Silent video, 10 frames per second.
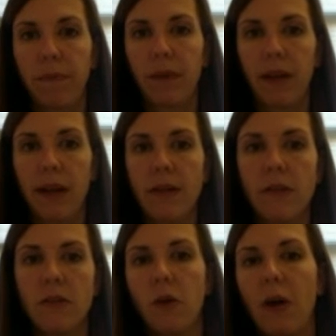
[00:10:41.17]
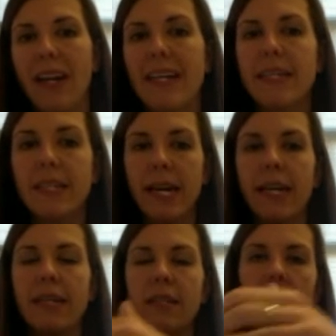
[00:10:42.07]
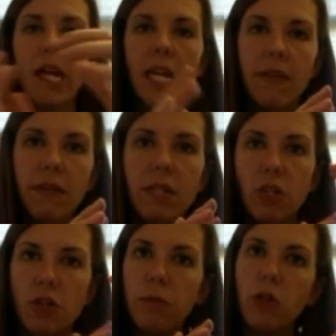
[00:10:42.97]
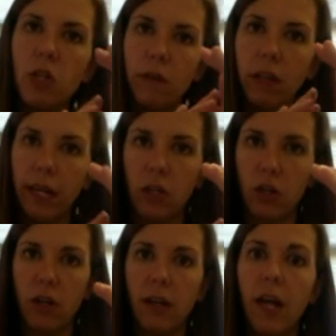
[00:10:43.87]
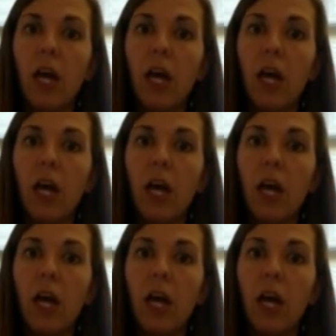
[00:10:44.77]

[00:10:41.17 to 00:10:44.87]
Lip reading: Okay, so an instantaneous uneven distribution of electron